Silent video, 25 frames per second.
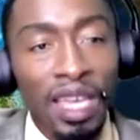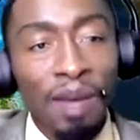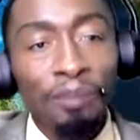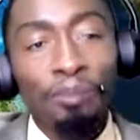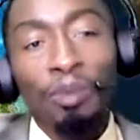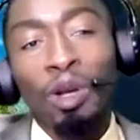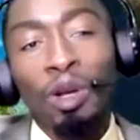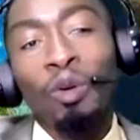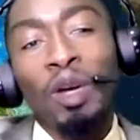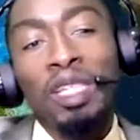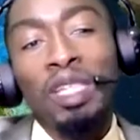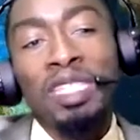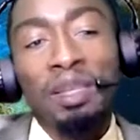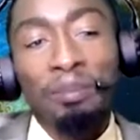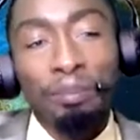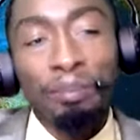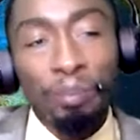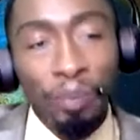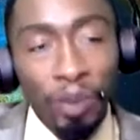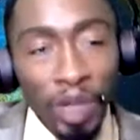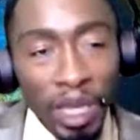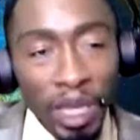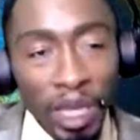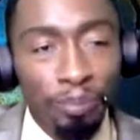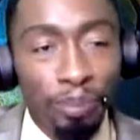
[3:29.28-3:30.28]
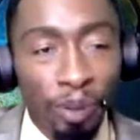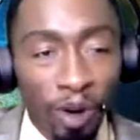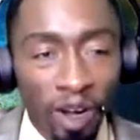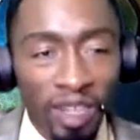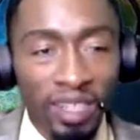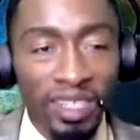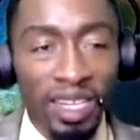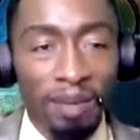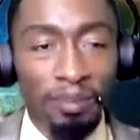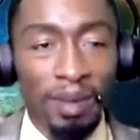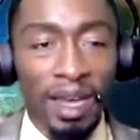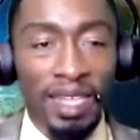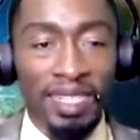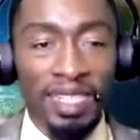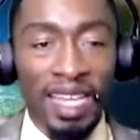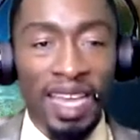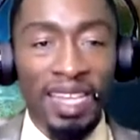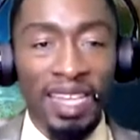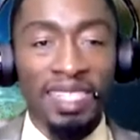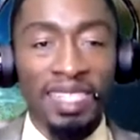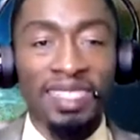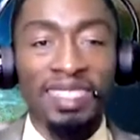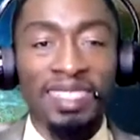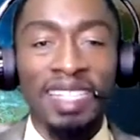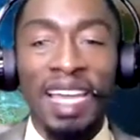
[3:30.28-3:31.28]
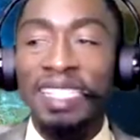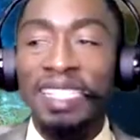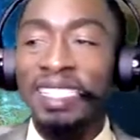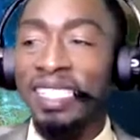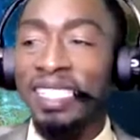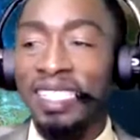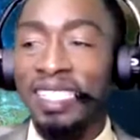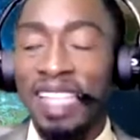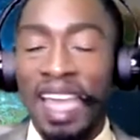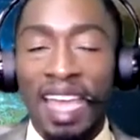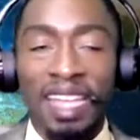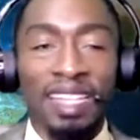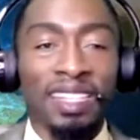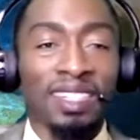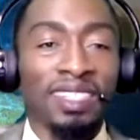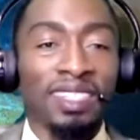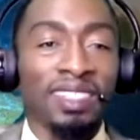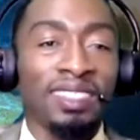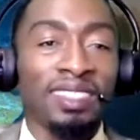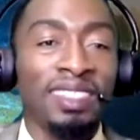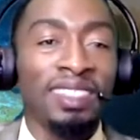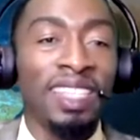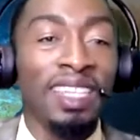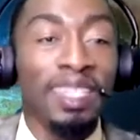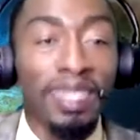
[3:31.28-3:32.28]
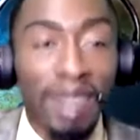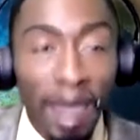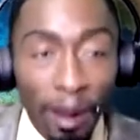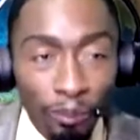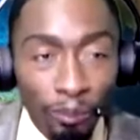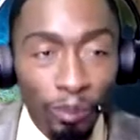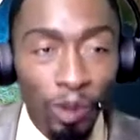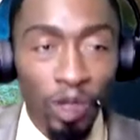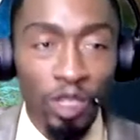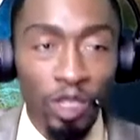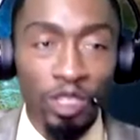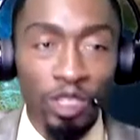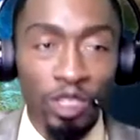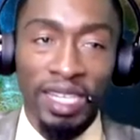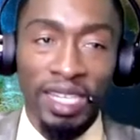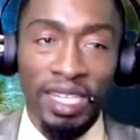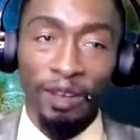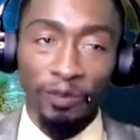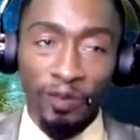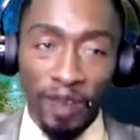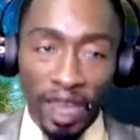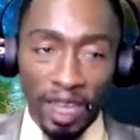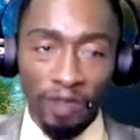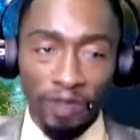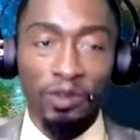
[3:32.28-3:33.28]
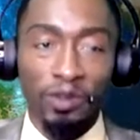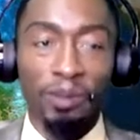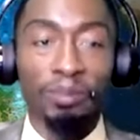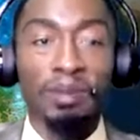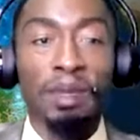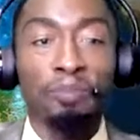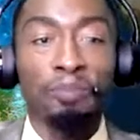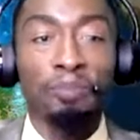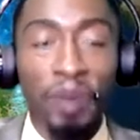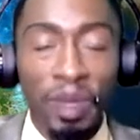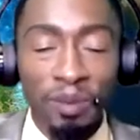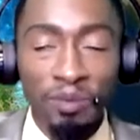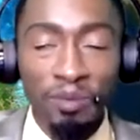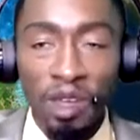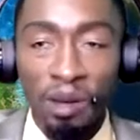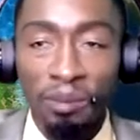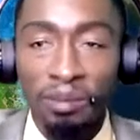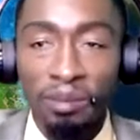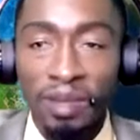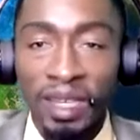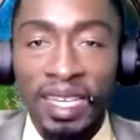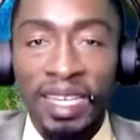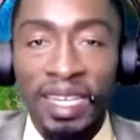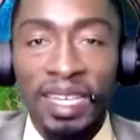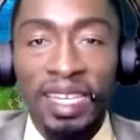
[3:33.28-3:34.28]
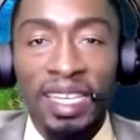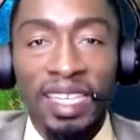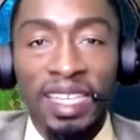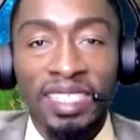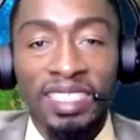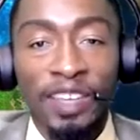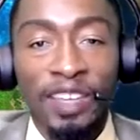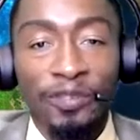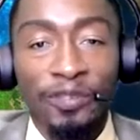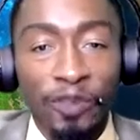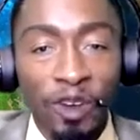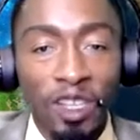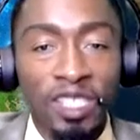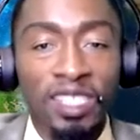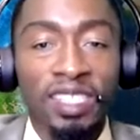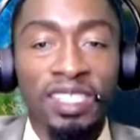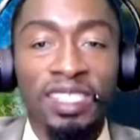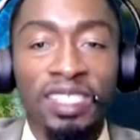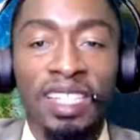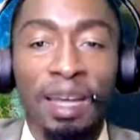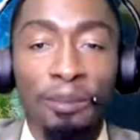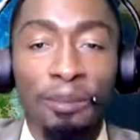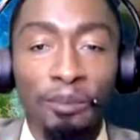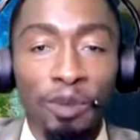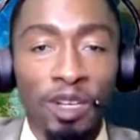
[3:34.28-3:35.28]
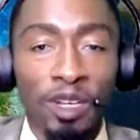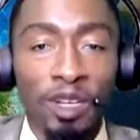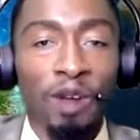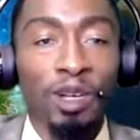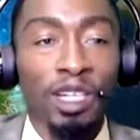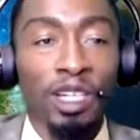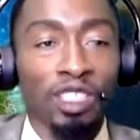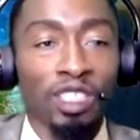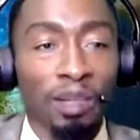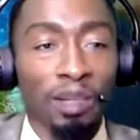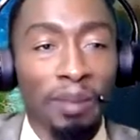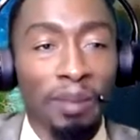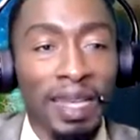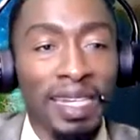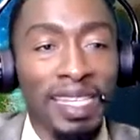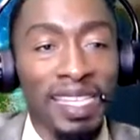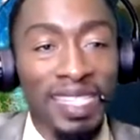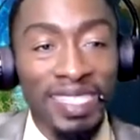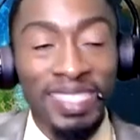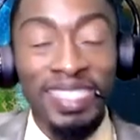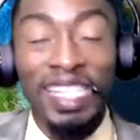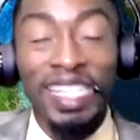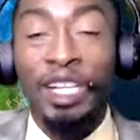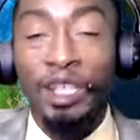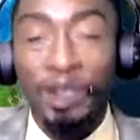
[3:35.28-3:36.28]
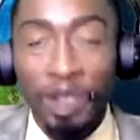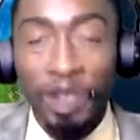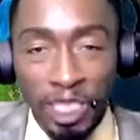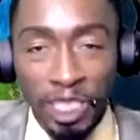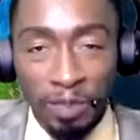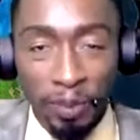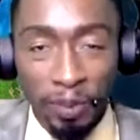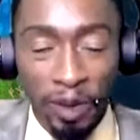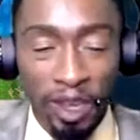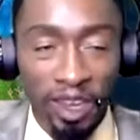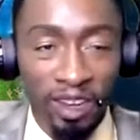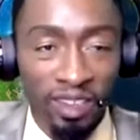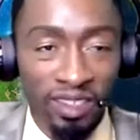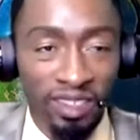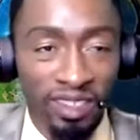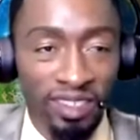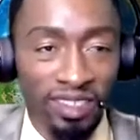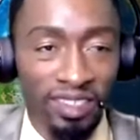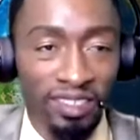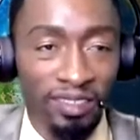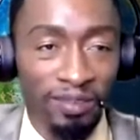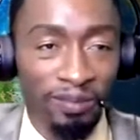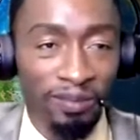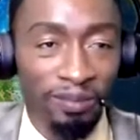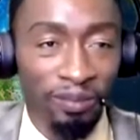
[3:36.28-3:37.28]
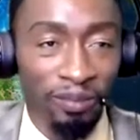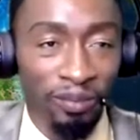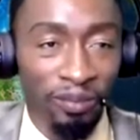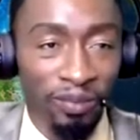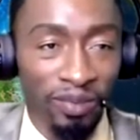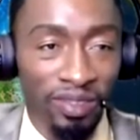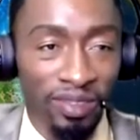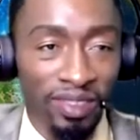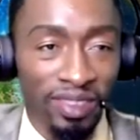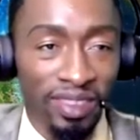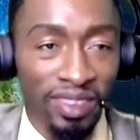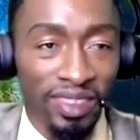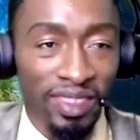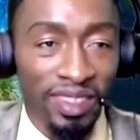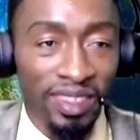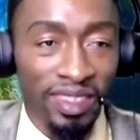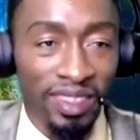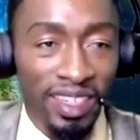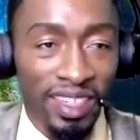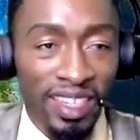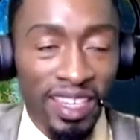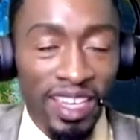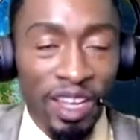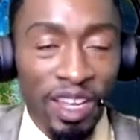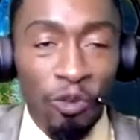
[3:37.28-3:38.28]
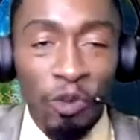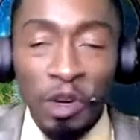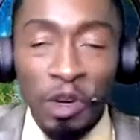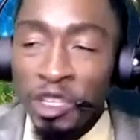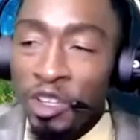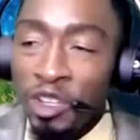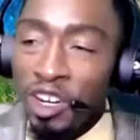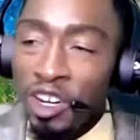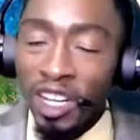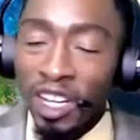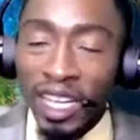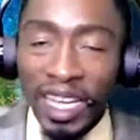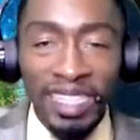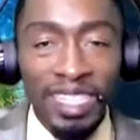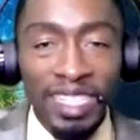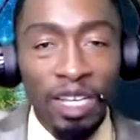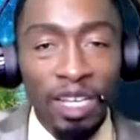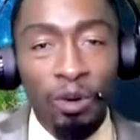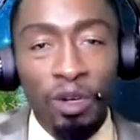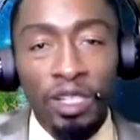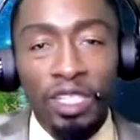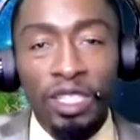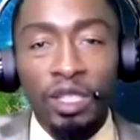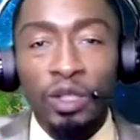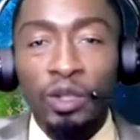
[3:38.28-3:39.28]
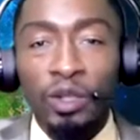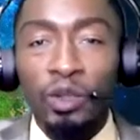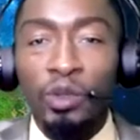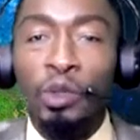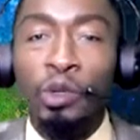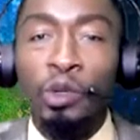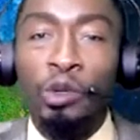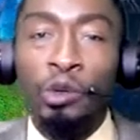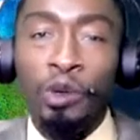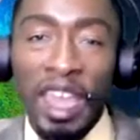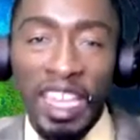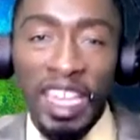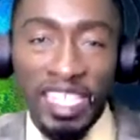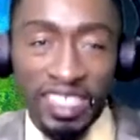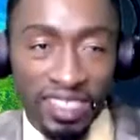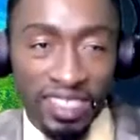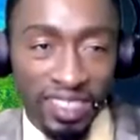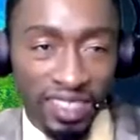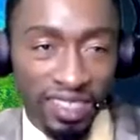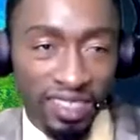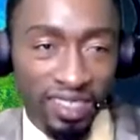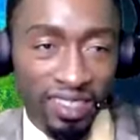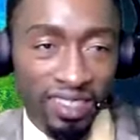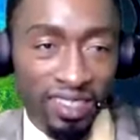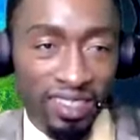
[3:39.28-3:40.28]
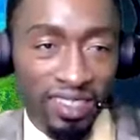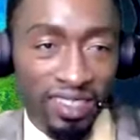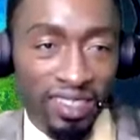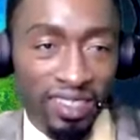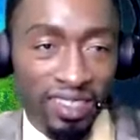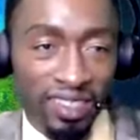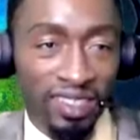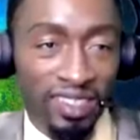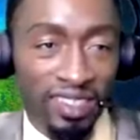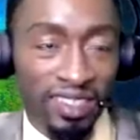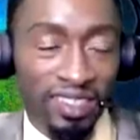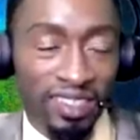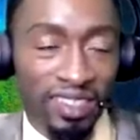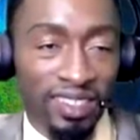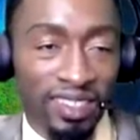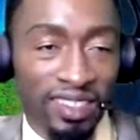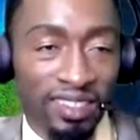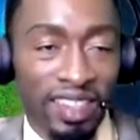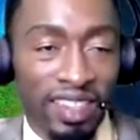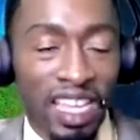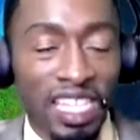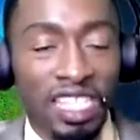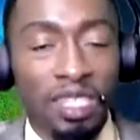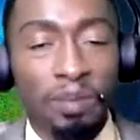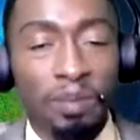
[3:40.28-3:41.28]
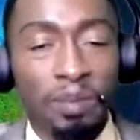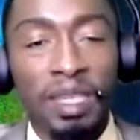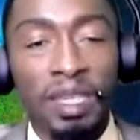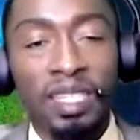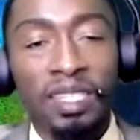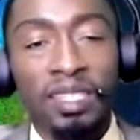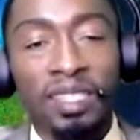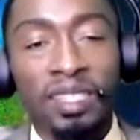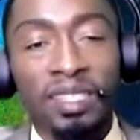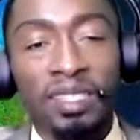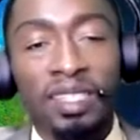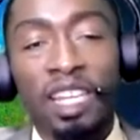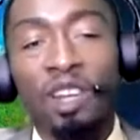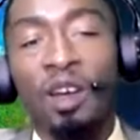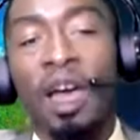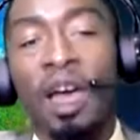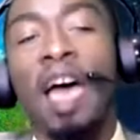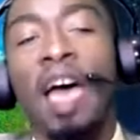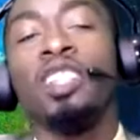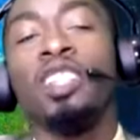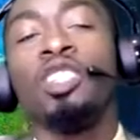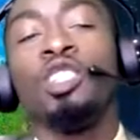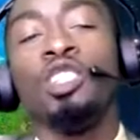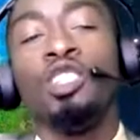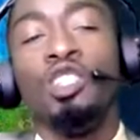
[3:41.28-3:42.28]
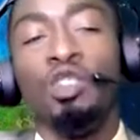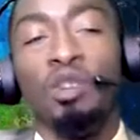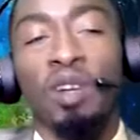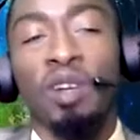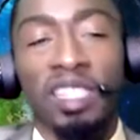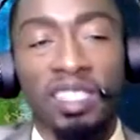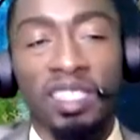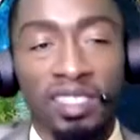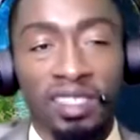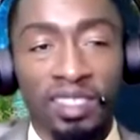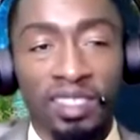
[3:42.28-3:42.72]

But what's important about that is not just that. The number you're going to find from the premium is the first number that we're going to talk about is the grace period. When you look at the word grace, that means they don't have to do it.